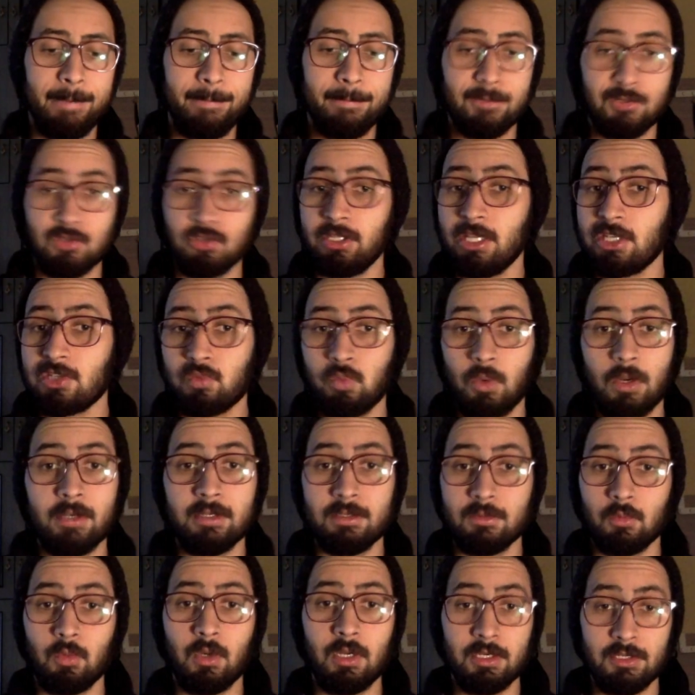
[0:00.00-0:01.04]
So that's one
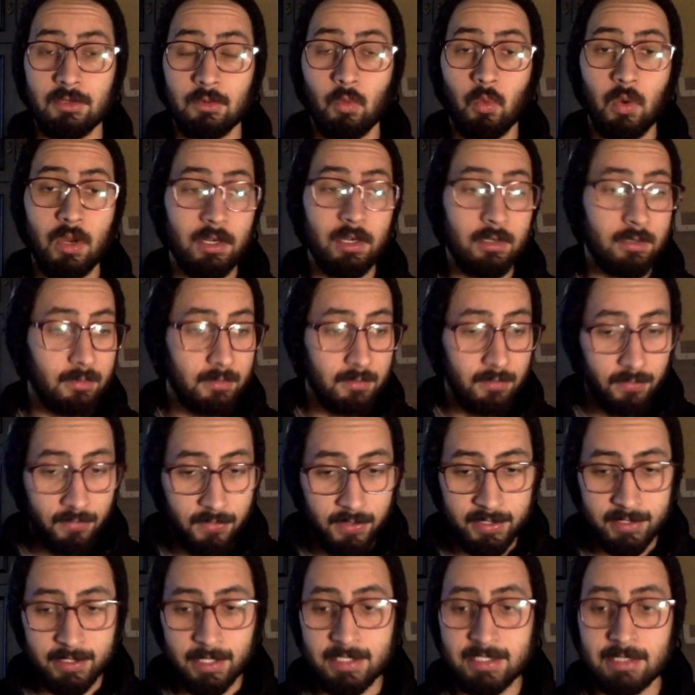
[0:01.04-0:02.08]

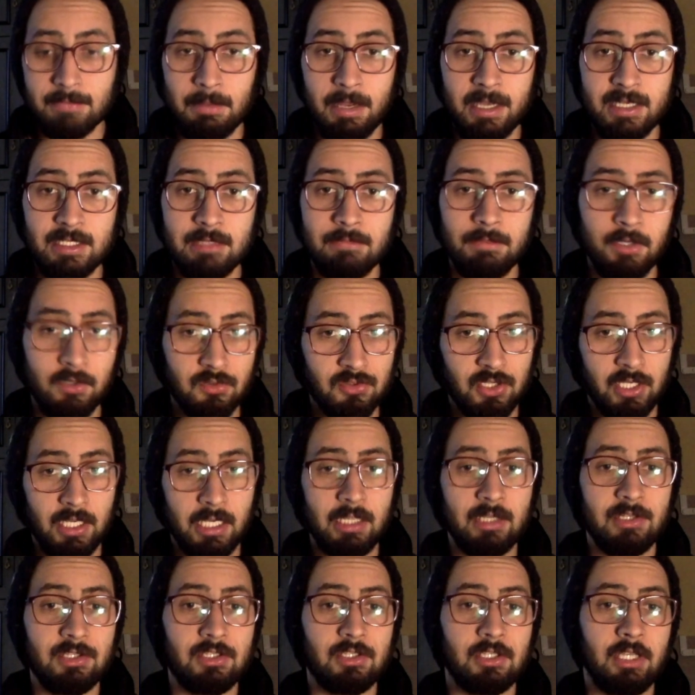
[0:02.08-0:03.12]
thing that is amazing because
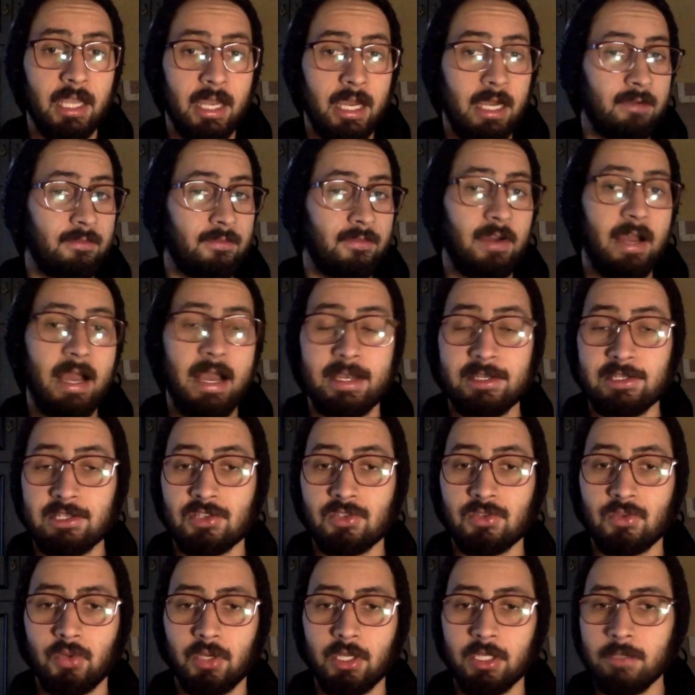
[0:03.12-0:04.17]
kids, they have access
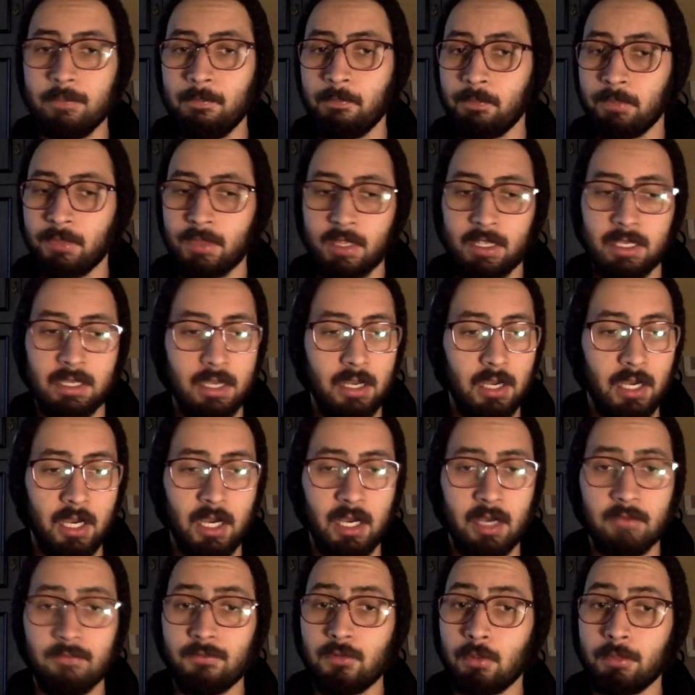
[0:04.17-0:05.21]
to it
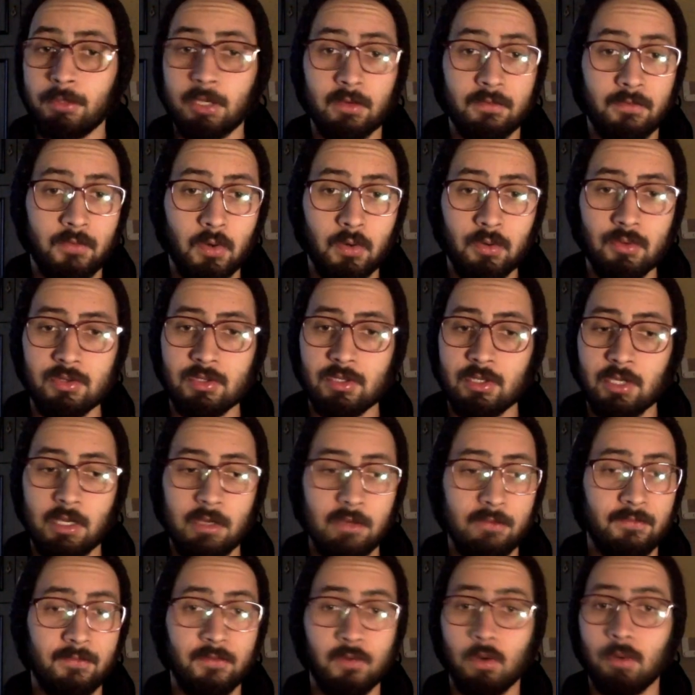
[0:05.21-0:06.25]
from their phones and
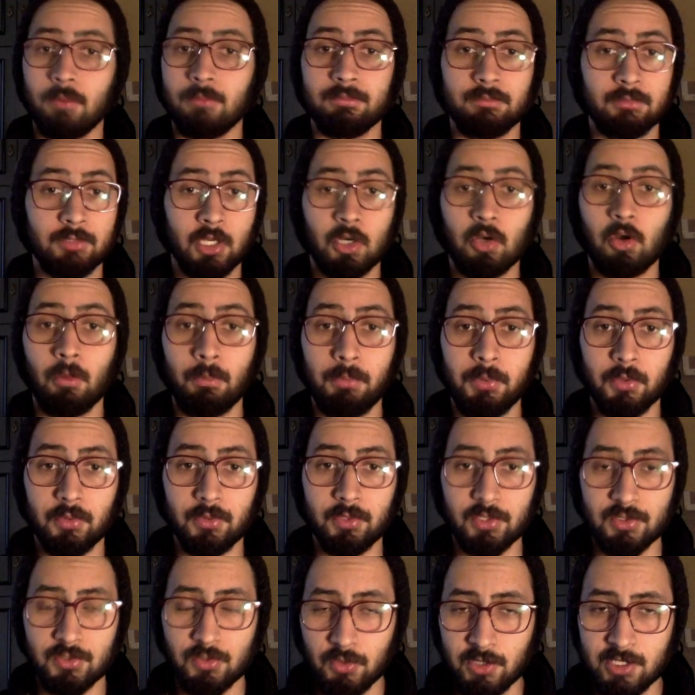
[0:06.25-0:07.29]
from their computers.
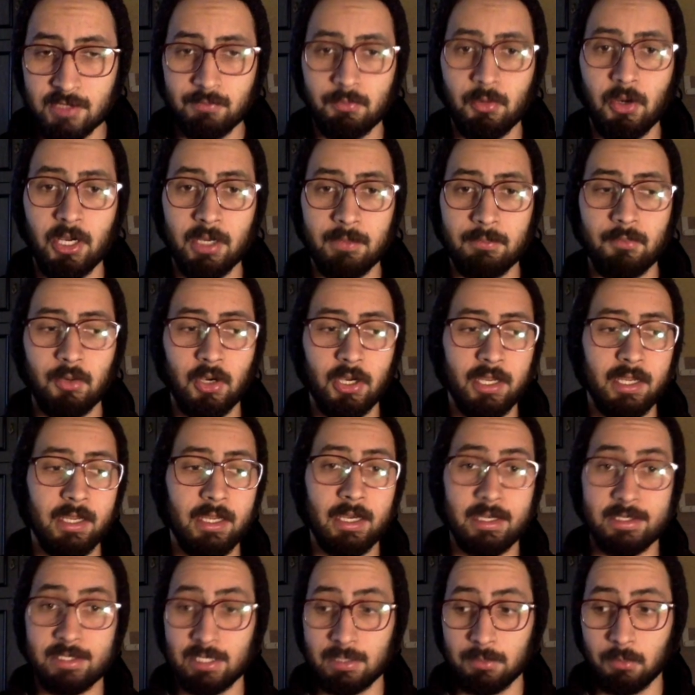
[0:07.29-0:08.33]
So it's pretty
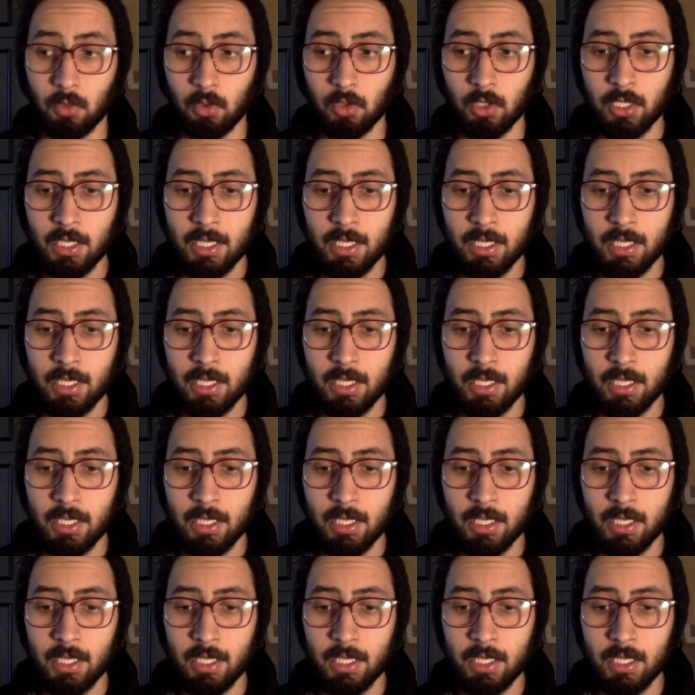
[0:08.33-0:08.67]
accessible.